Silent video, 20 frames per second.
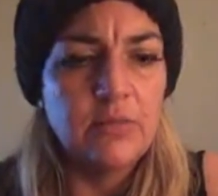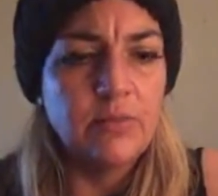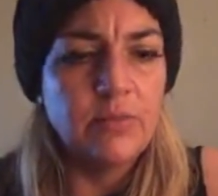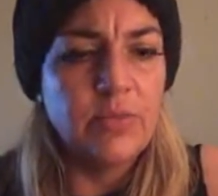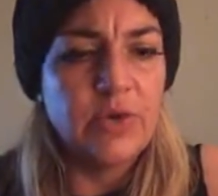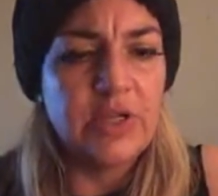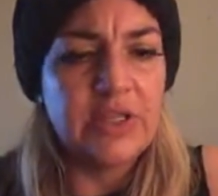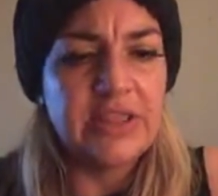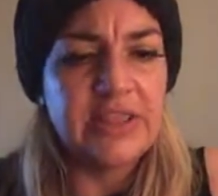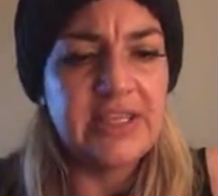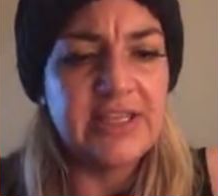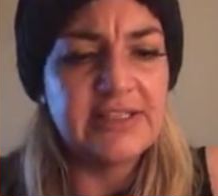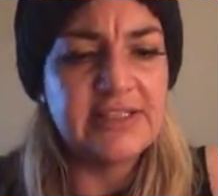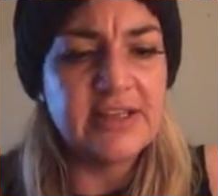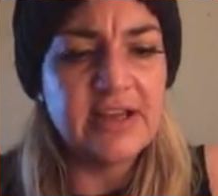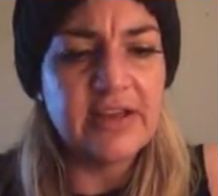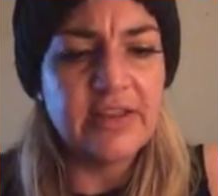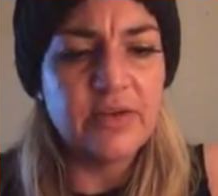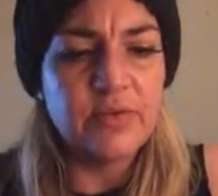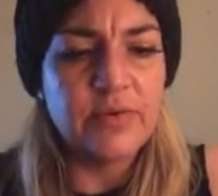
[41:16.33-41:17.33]
But this
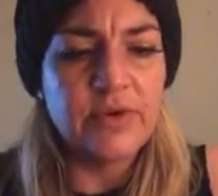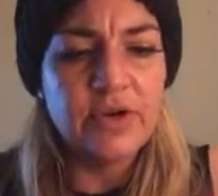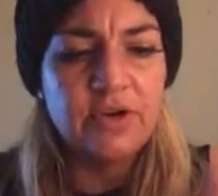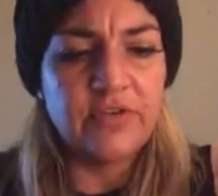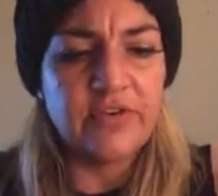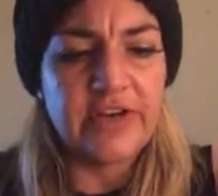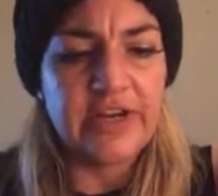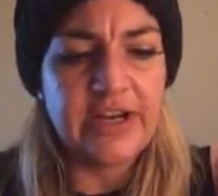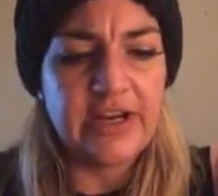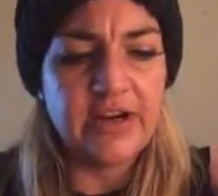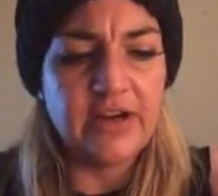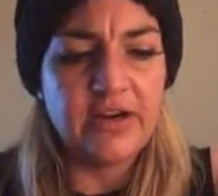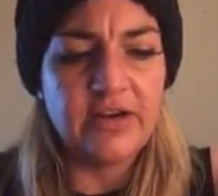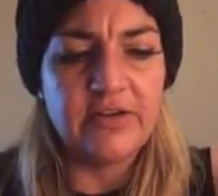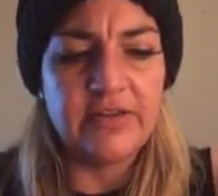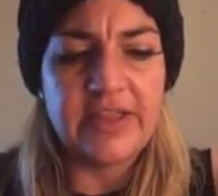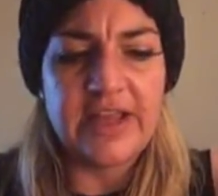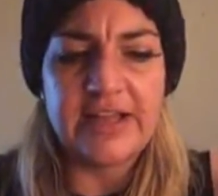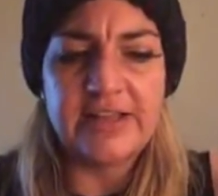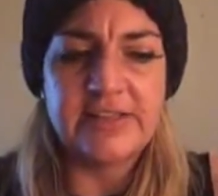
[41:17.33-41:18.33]
other one over here,
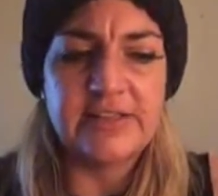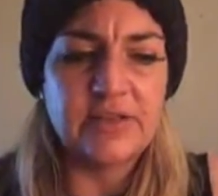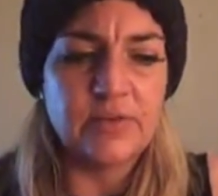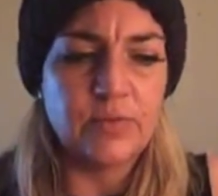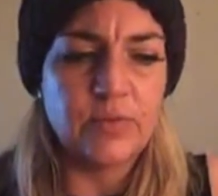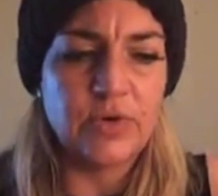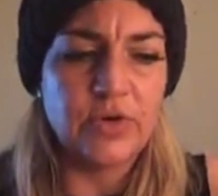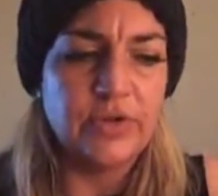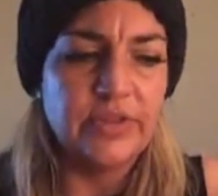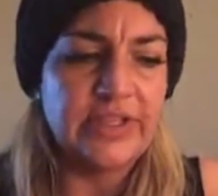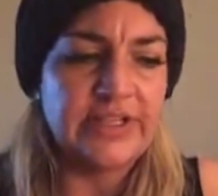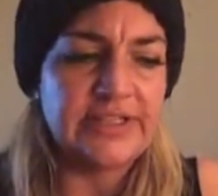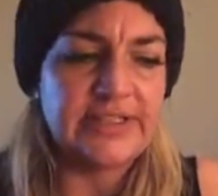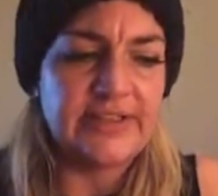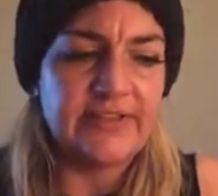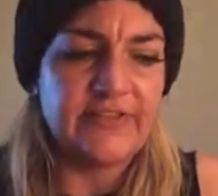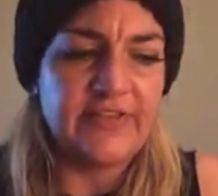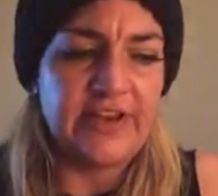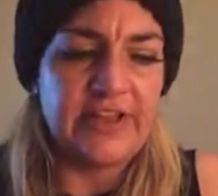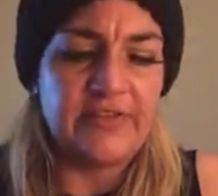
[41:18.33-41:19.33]
that's the World, that's the
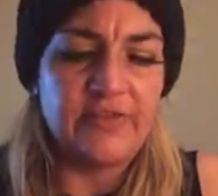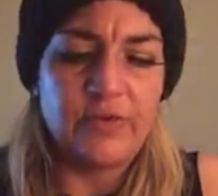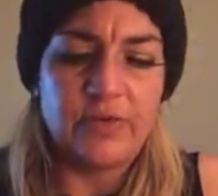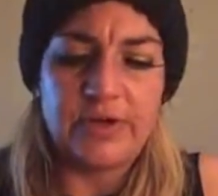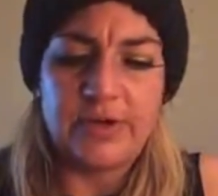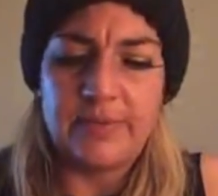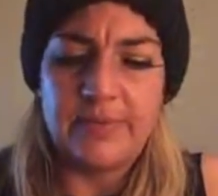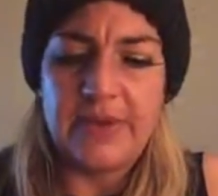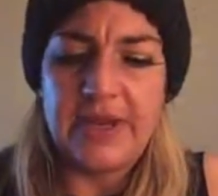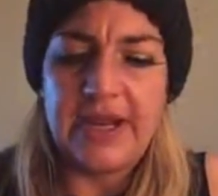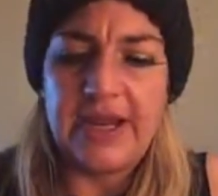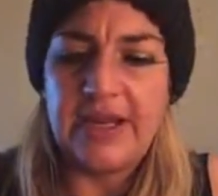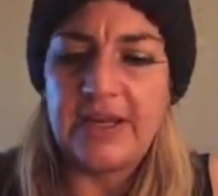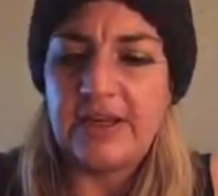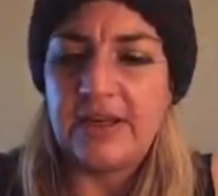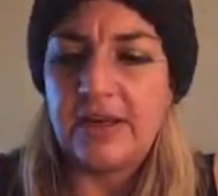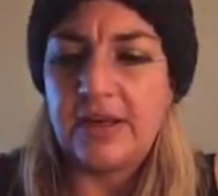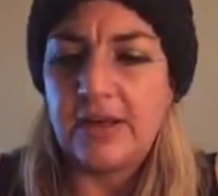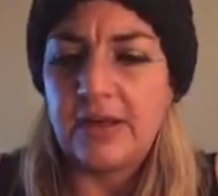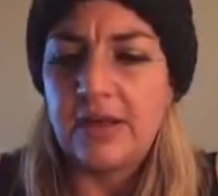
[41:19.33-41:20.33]
faithful
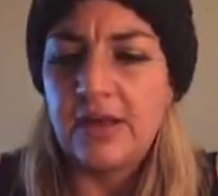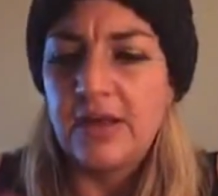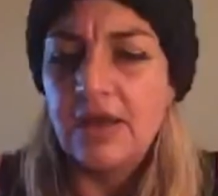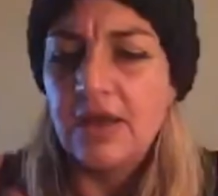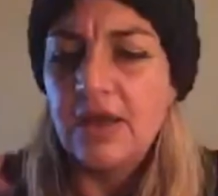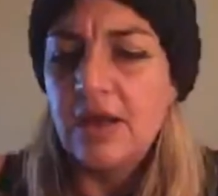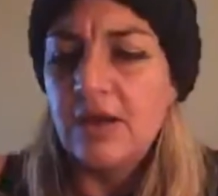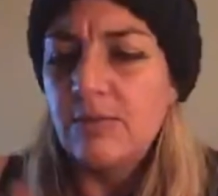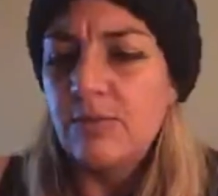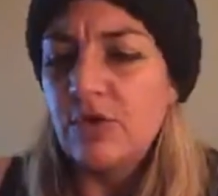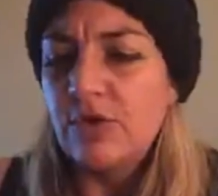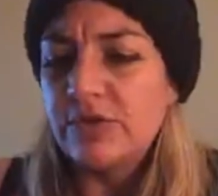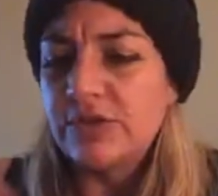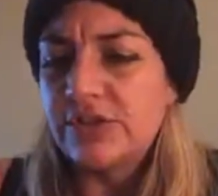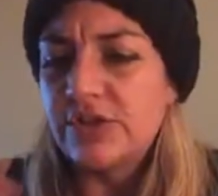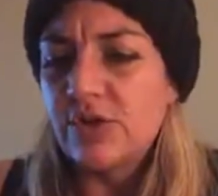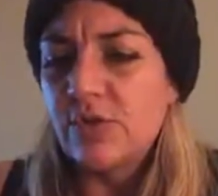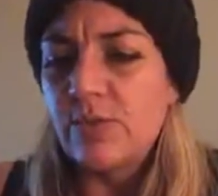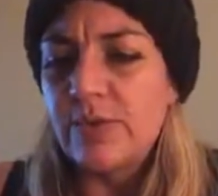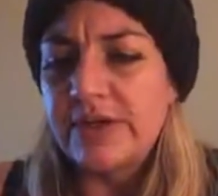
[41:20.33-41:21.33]
companion. But
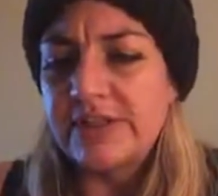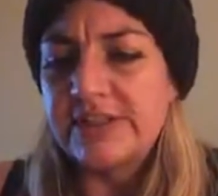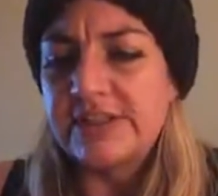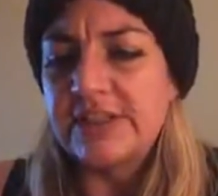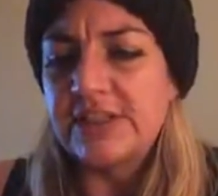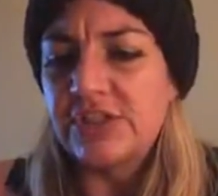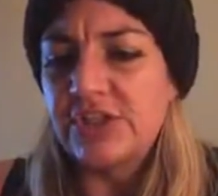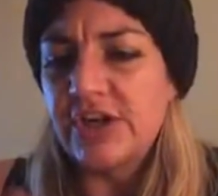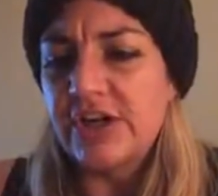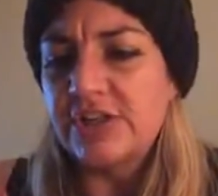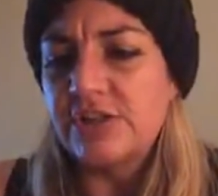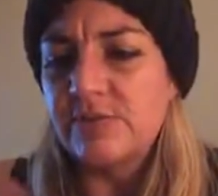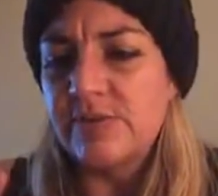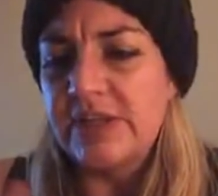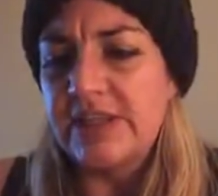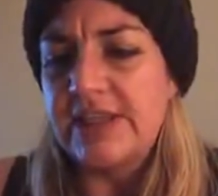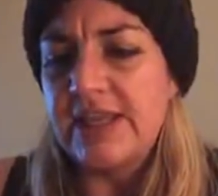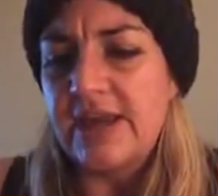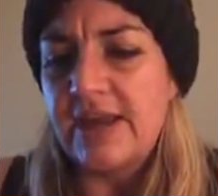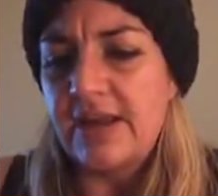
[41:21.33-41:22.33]
so what's the
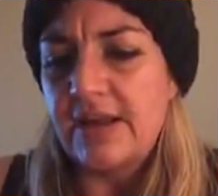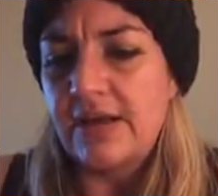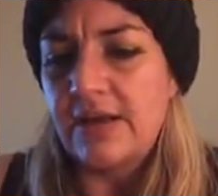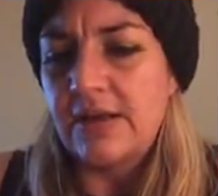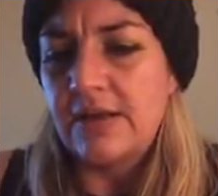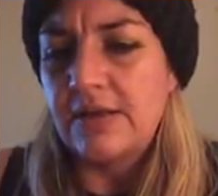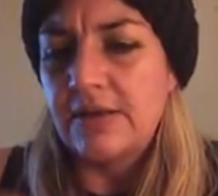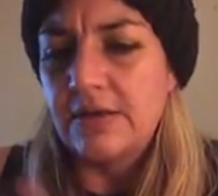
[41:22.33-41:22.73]
Judgment then?